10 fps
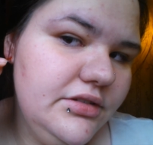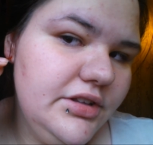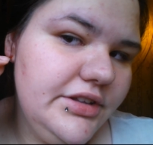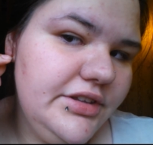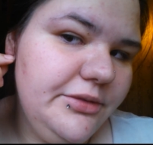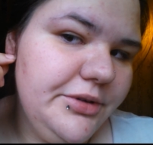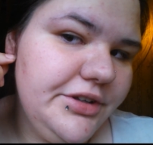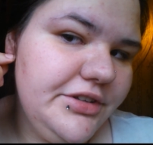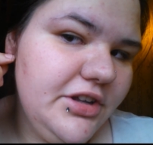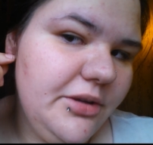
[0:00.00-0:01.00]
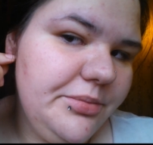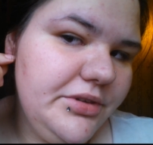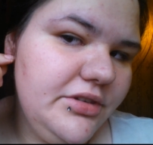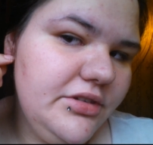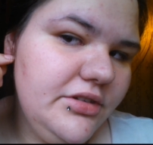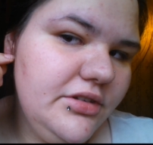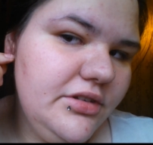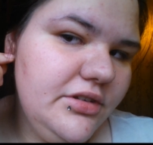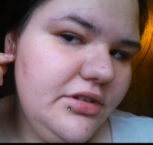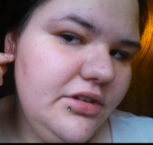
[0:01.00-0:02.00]
let's see where it stops.
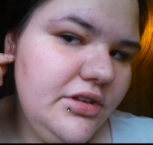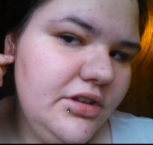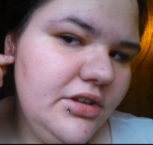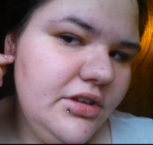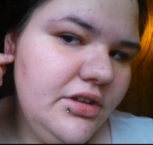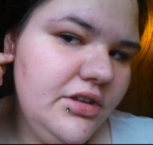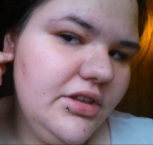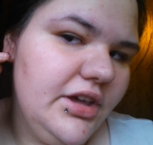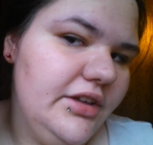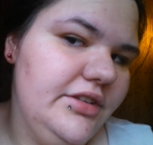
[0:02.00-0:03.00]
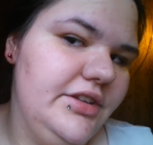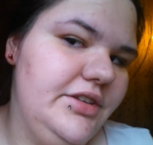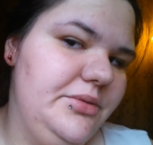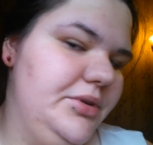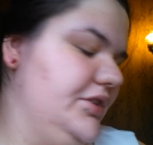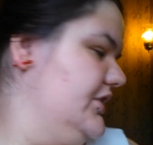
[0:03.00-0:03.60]
Okay, this is where it